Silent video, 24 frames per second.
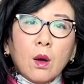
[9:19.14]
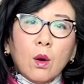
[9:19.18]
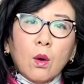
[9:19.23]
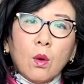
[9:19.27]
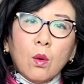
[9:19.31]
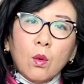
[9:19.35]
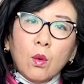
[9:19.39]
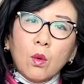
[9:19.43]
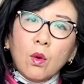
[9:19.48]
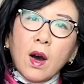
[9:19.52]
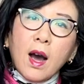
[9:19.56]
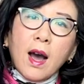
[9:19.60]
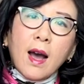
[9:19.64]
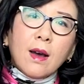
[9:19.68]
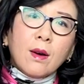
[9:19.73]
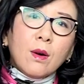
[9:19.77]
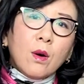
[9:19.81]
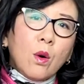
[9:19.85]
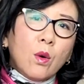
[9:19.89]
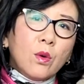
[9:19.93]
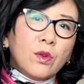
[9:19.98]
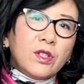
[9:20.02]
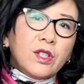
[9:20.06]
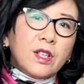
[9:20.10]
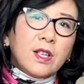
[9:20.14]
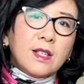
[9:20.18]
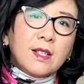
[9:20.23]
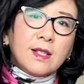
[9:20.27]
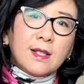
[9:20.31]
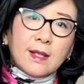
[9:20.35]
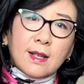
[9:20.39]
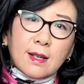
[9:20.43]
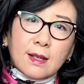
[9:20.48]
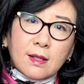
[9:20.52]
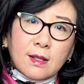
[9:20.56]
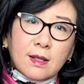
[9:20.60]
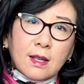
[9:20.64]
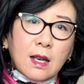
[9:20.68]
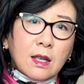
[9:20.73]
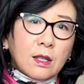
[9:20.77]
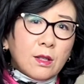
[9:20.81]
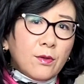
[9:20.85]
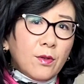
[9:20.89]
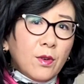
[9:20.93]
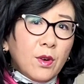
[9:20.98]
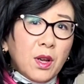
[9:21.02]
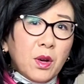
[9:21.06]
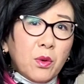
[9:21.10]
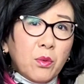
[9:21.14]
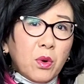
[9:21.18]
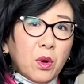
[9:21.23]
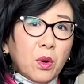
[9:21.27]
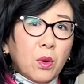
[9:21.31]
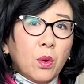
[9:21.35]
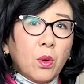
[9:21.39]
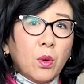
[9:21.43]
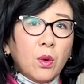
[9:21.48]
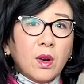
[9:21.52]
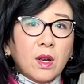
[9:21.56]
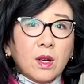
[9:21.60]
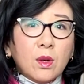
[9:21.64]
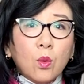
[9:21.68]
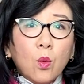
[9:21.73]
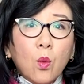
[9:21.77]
Wuhan Hongxin successfully recruited